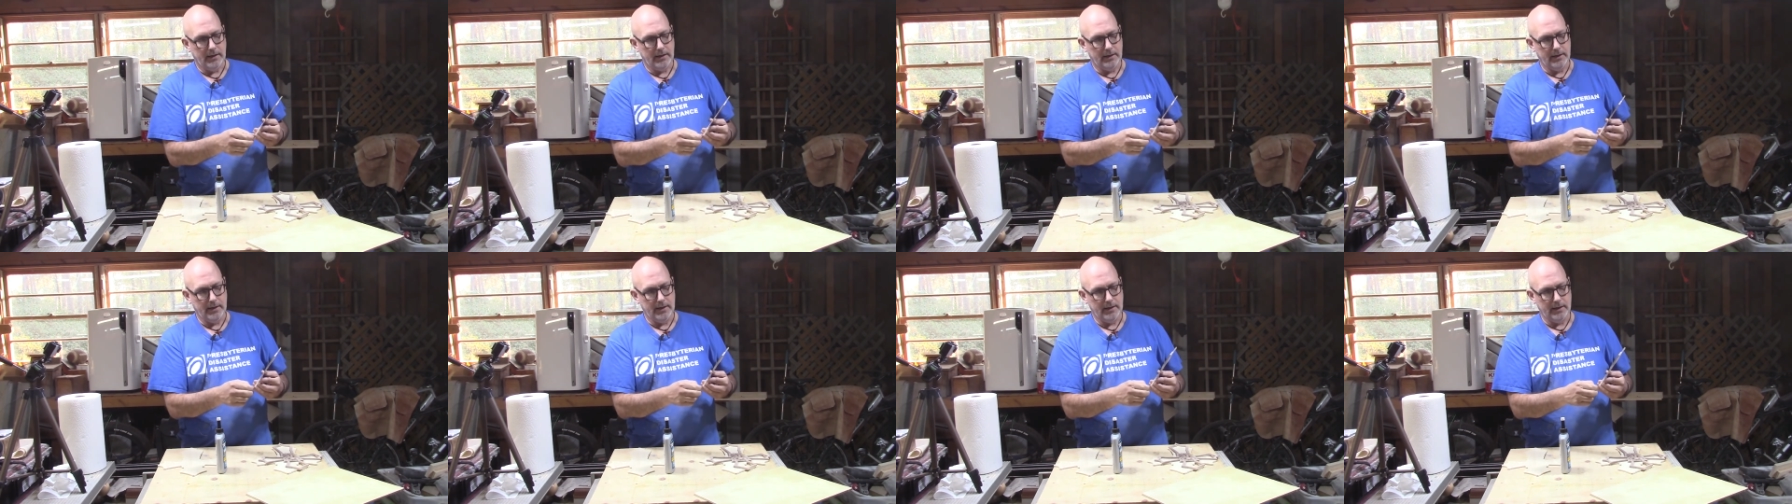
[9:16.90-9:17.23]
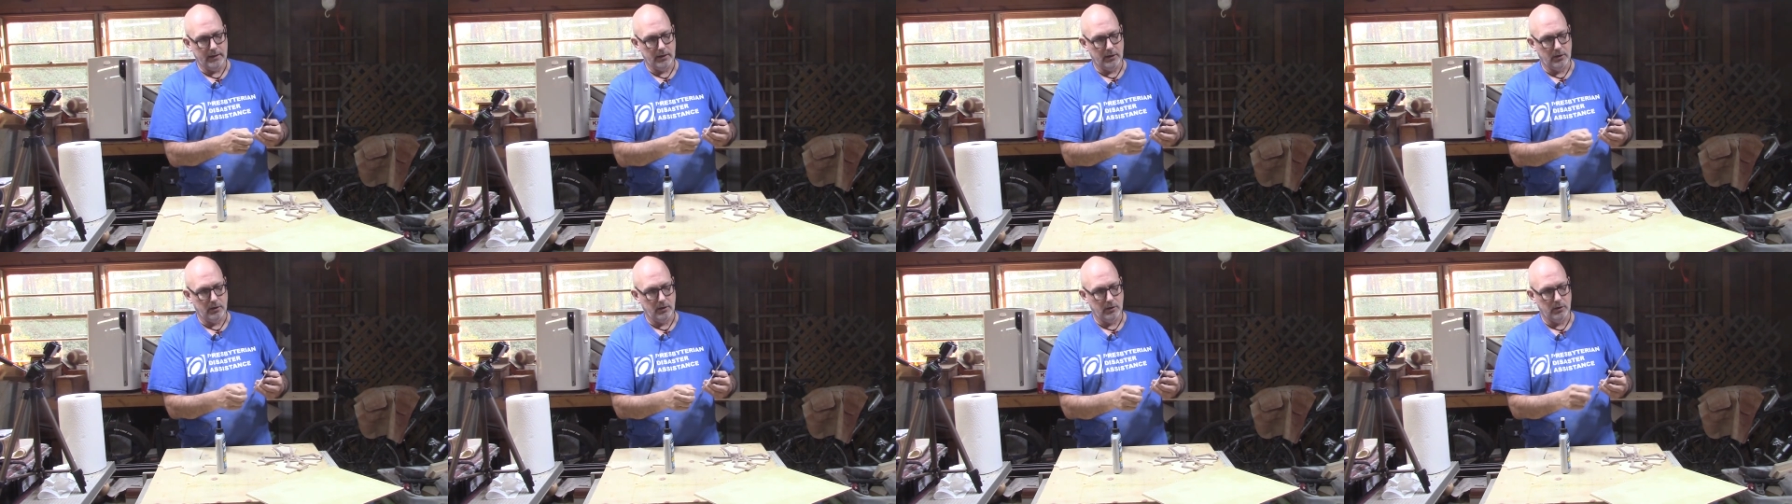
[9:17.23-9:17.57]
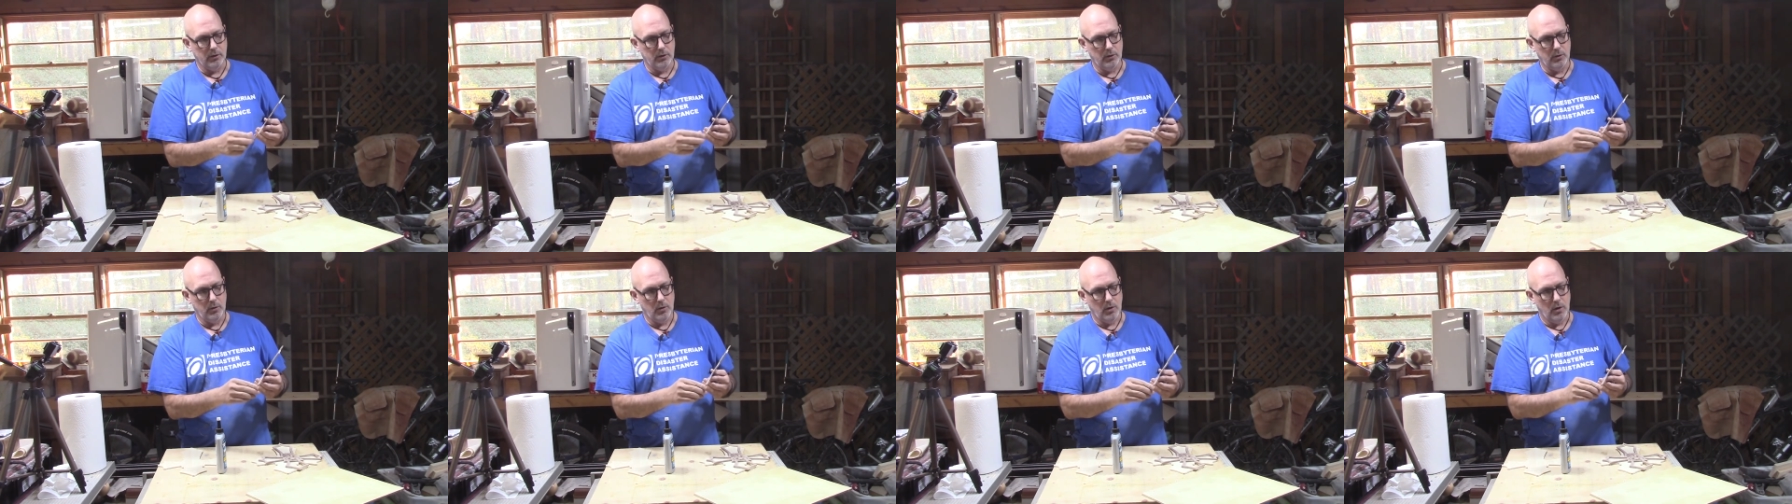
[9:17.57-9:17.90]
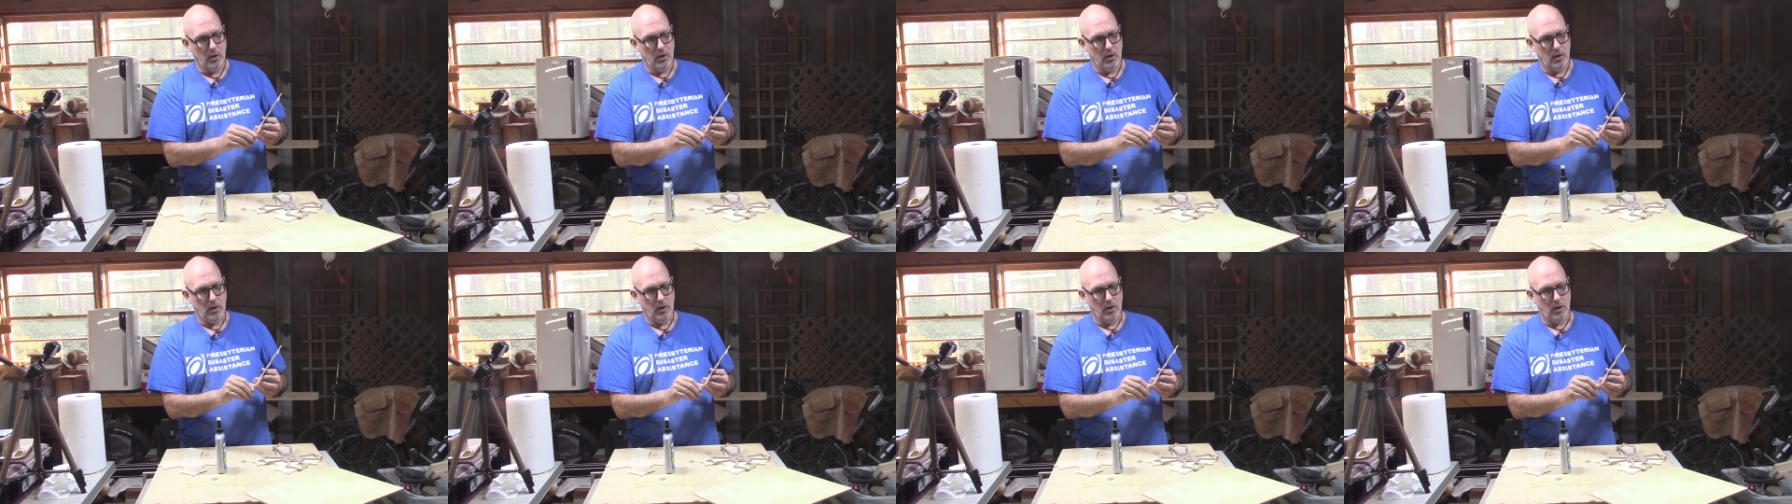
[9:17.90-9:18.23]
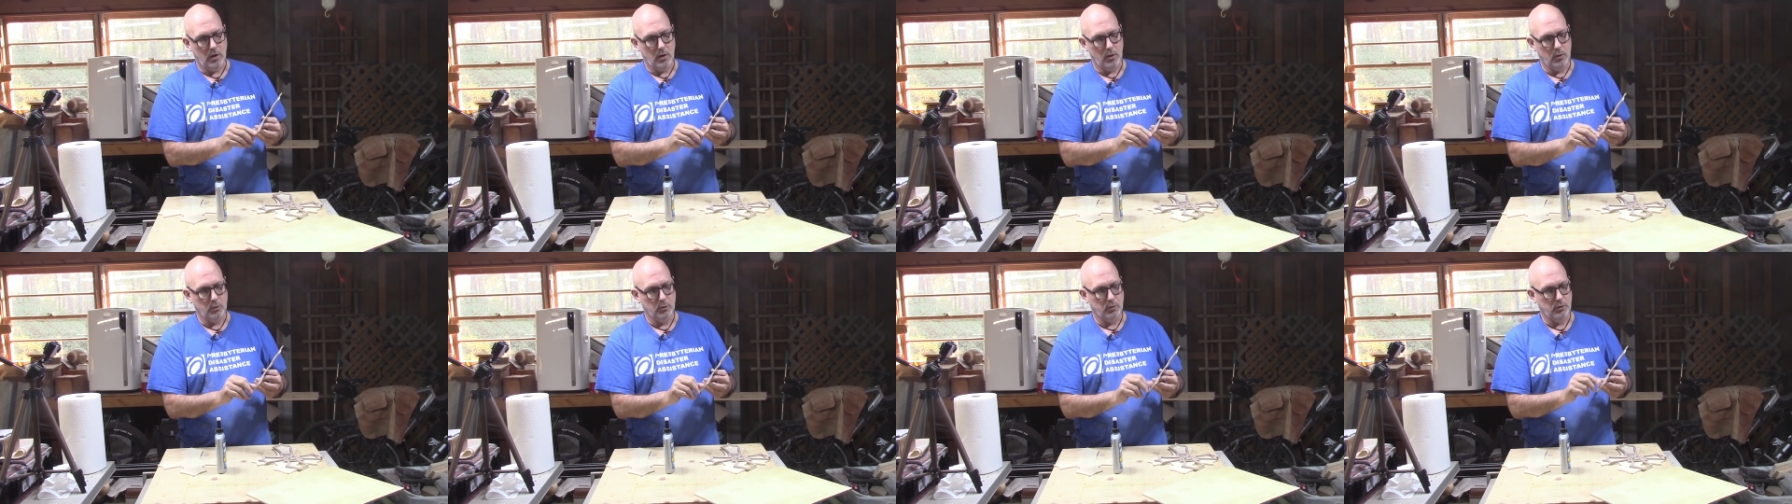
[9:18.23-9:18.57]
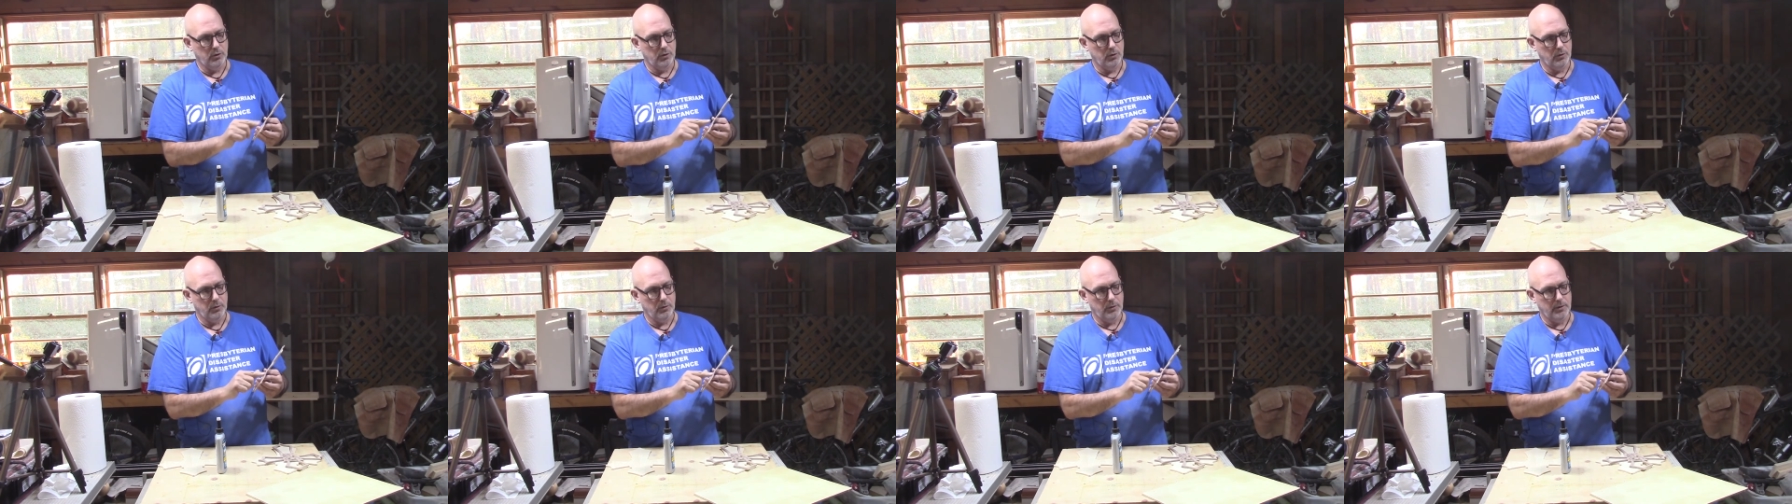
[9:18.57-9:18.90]
get the glue
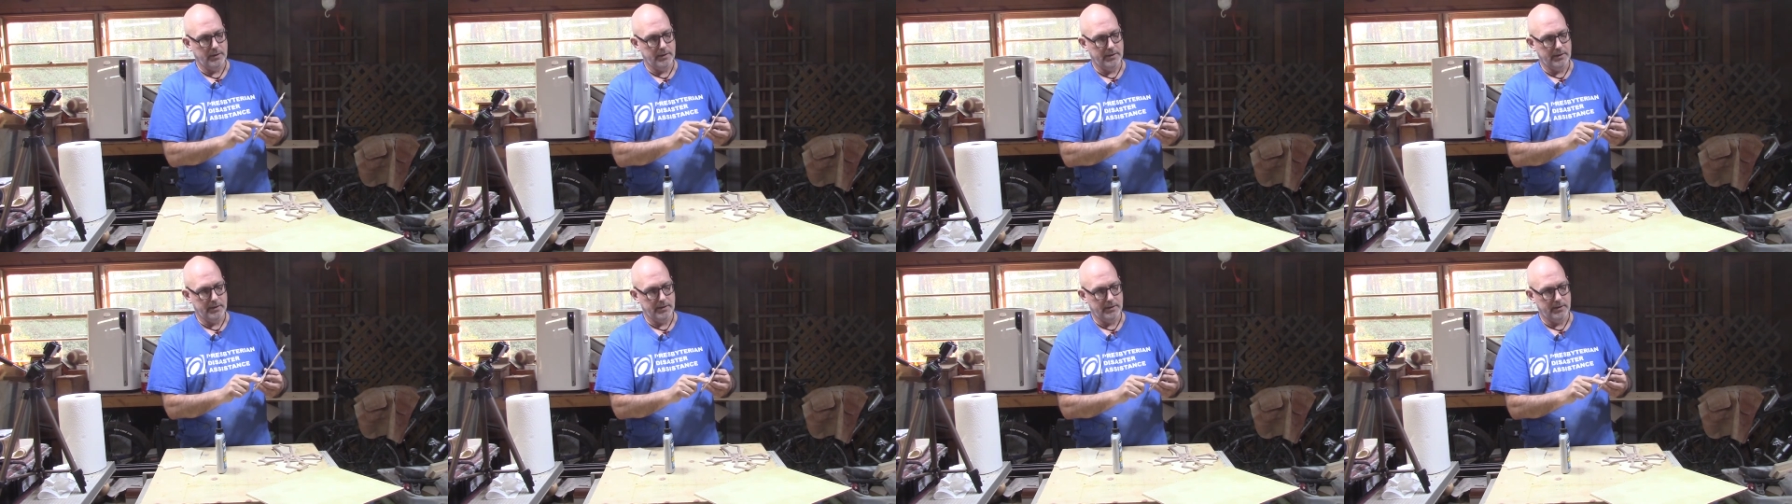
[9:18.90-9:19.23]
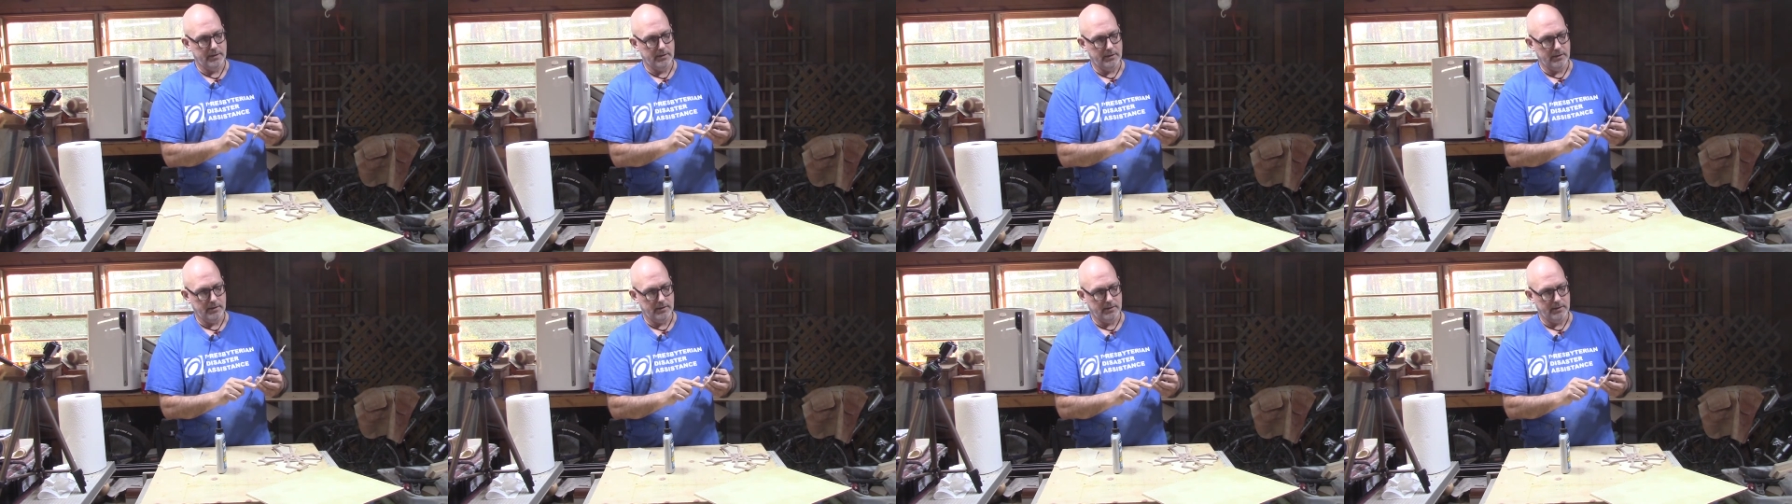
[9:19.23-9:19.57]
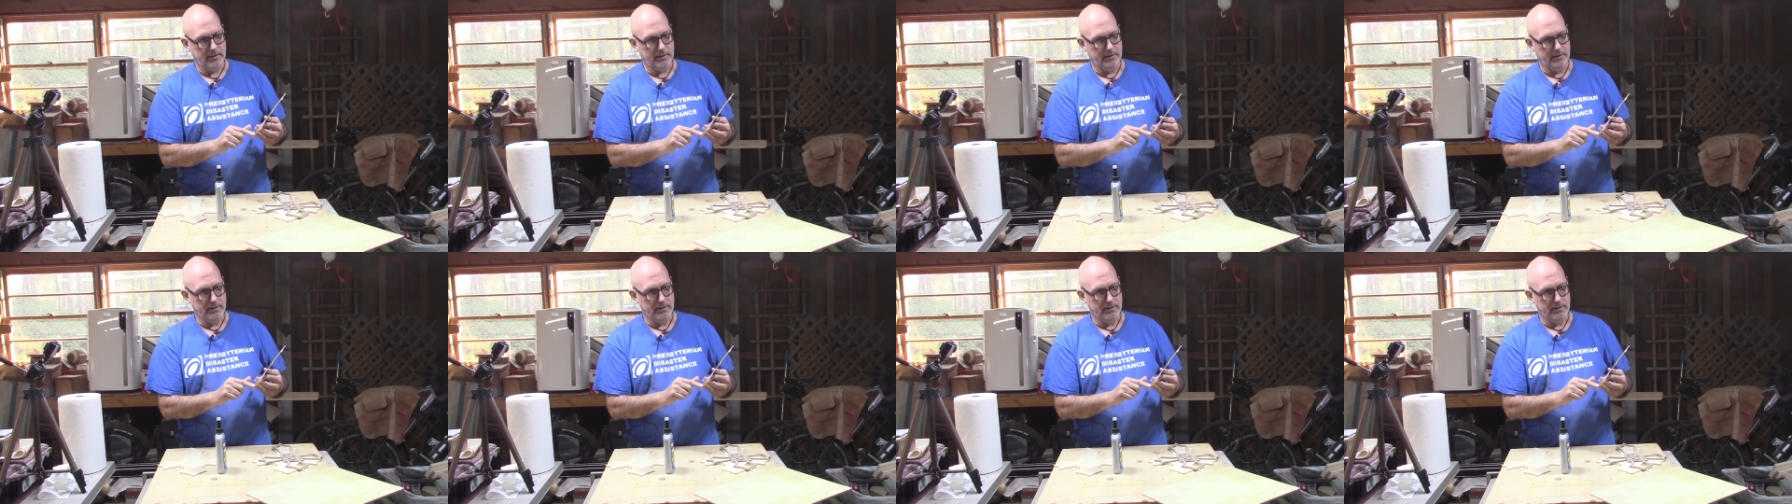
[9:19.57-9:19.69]
onto these, you